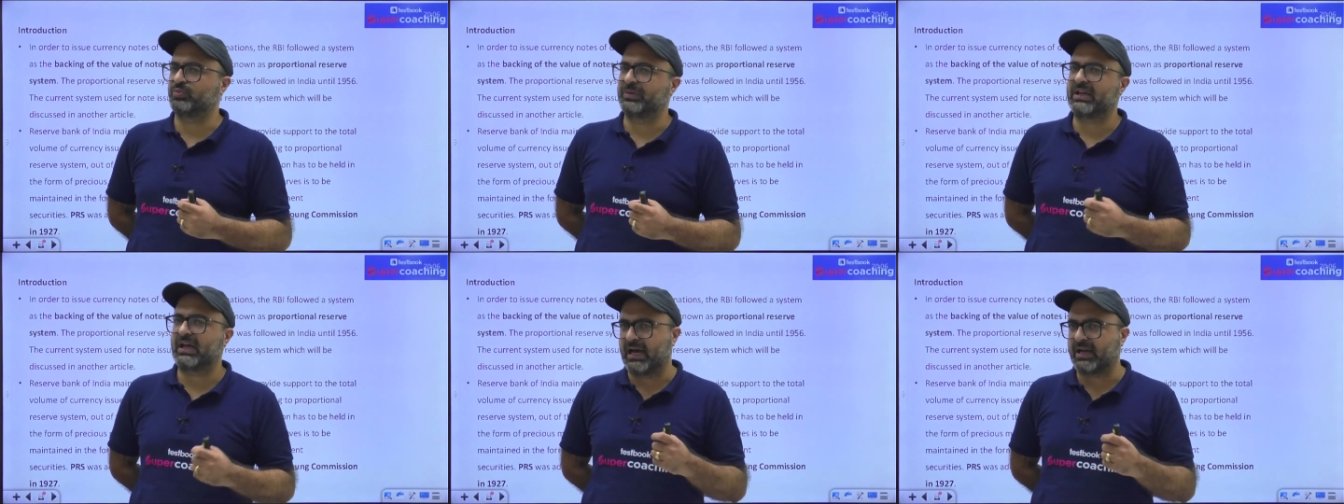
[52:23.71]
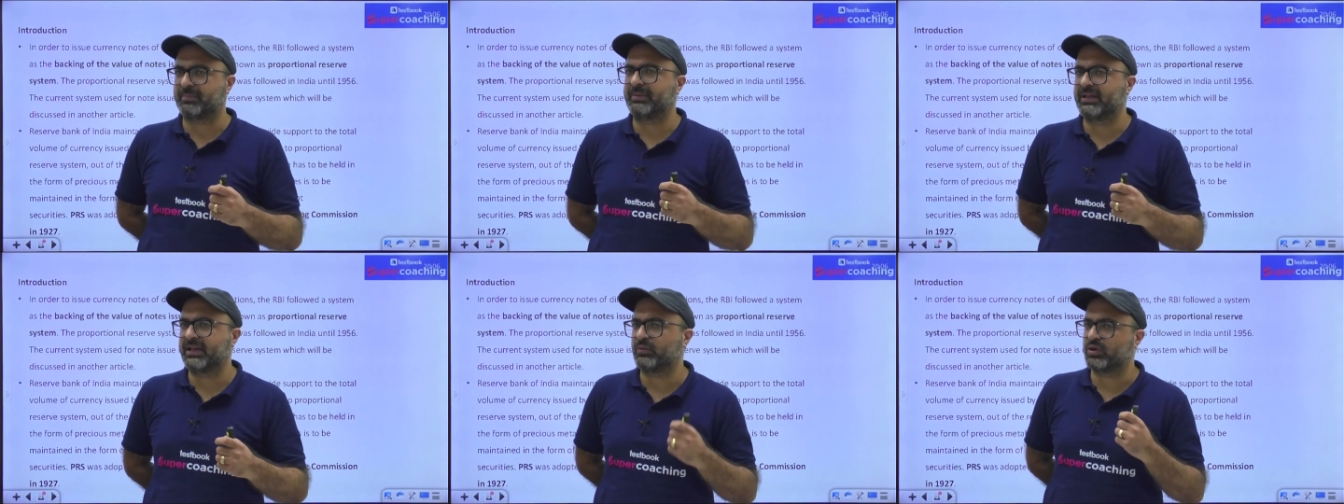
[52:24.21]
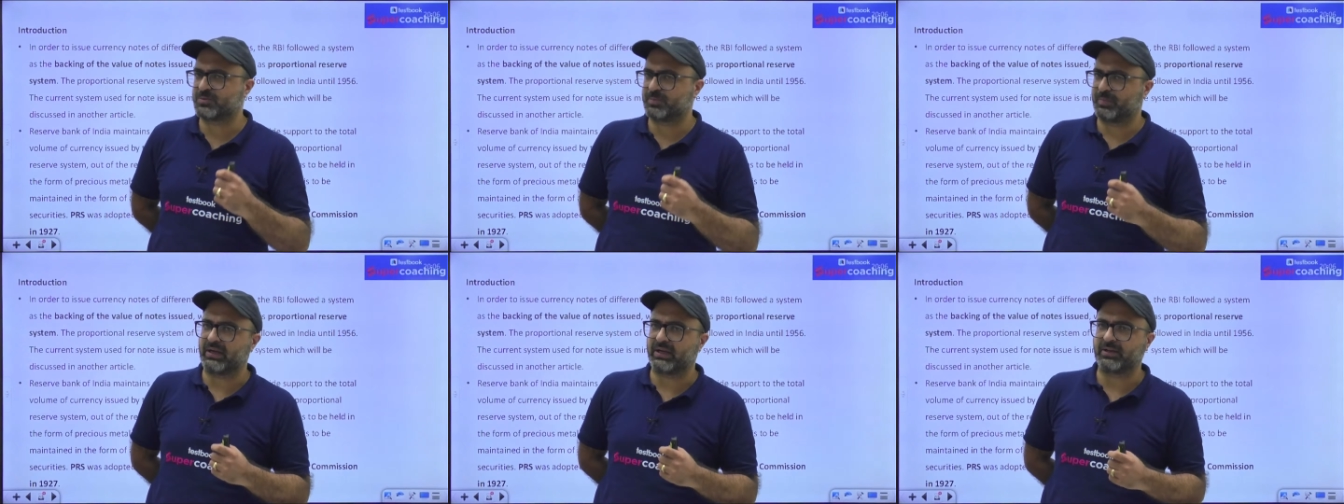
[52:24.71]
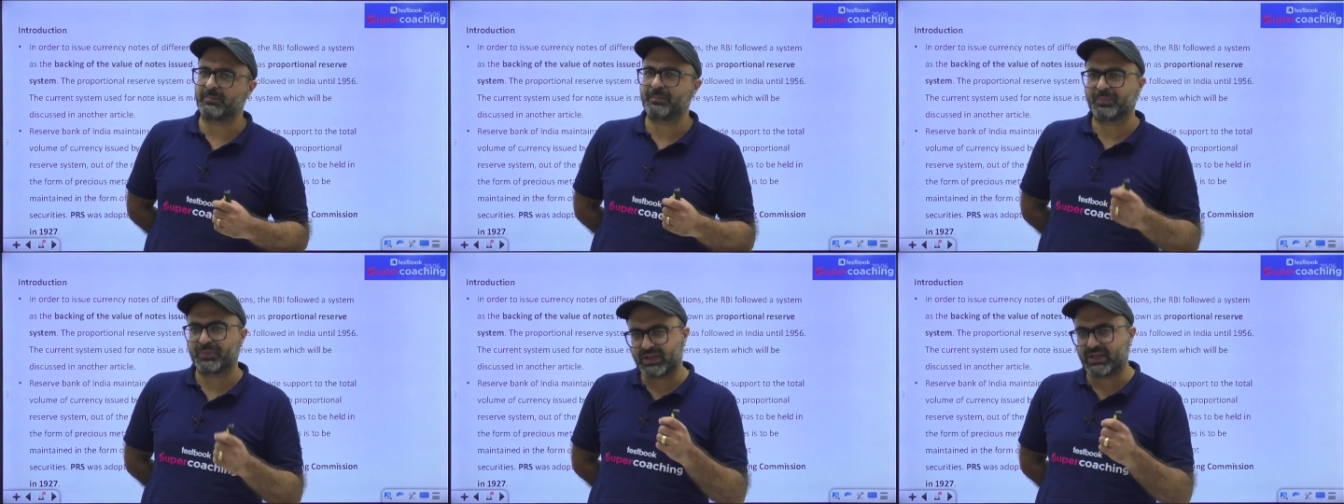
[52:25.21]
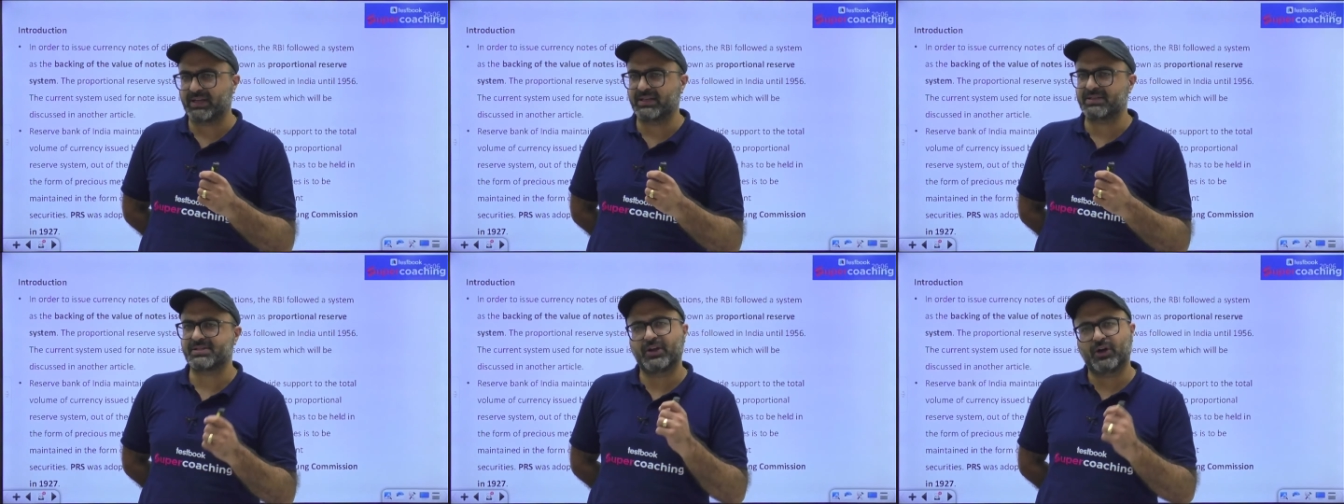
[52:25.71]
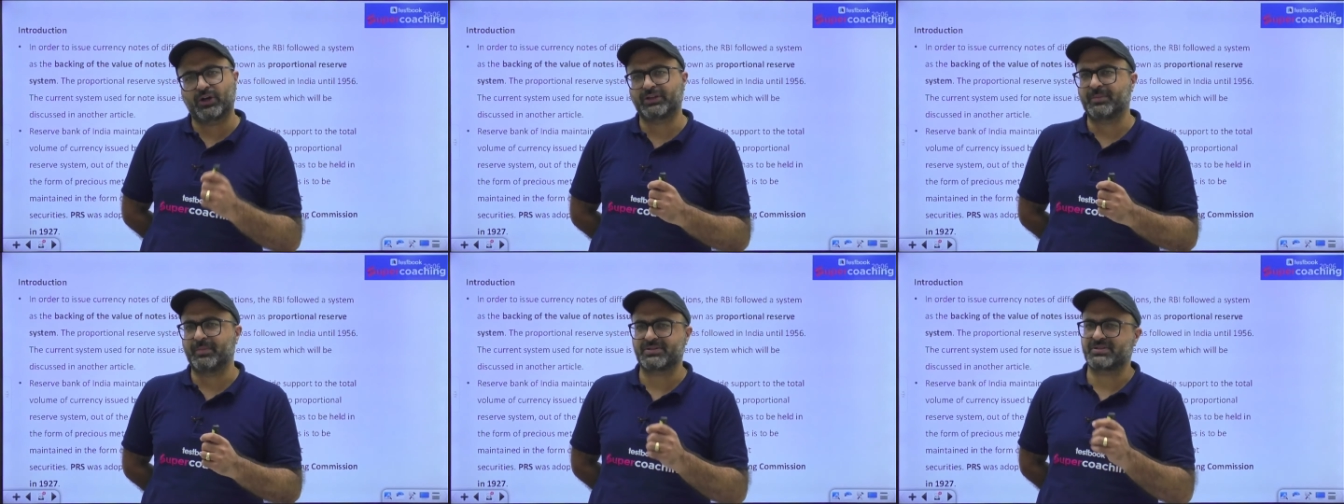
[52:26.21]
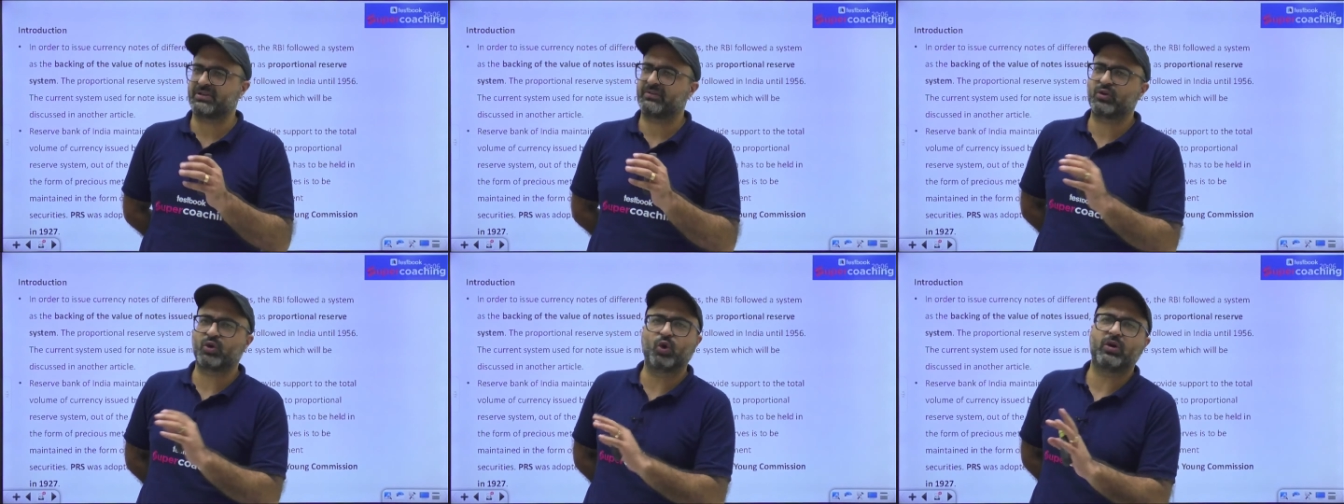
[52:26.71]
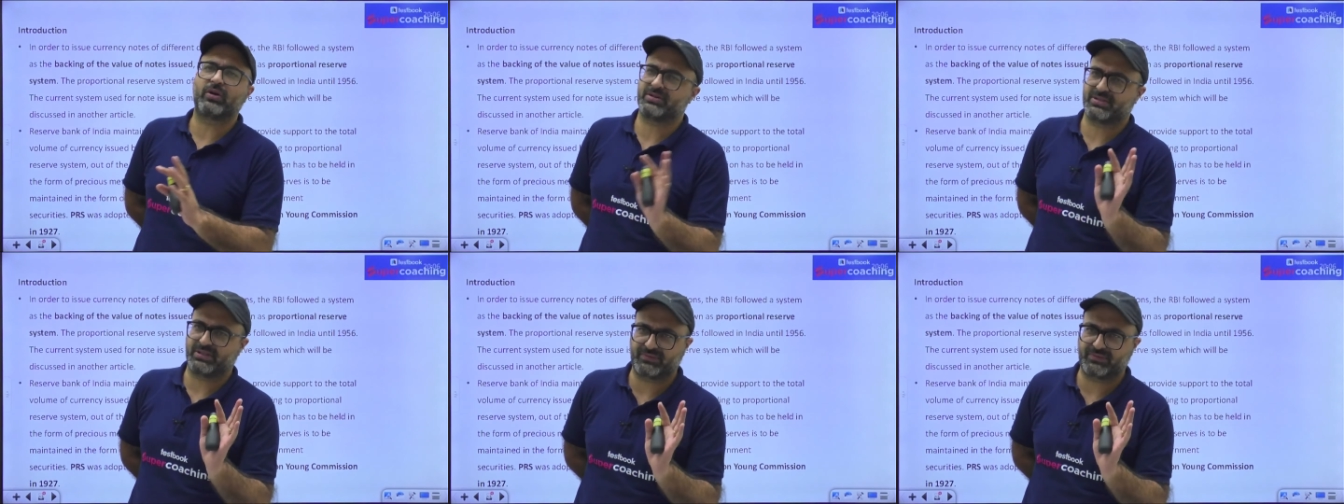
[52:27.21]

RBI was printing currency on the basis of gold reserves.